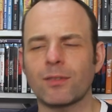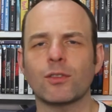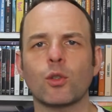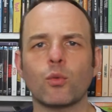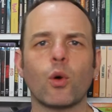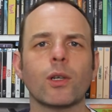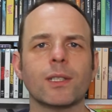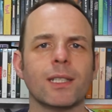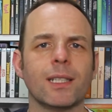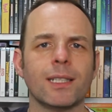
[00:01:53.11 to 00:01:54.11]
of
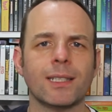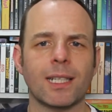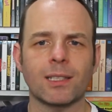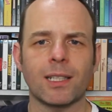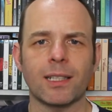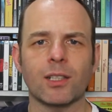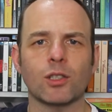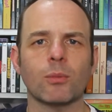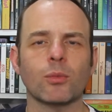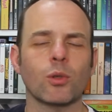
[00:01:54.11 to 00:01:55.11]
derogatory sense, like they're
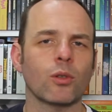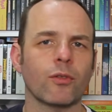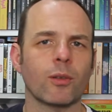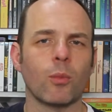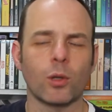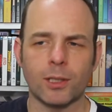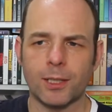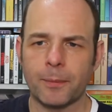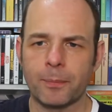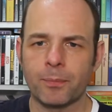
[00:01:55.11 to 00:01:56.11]
some sort of commodity,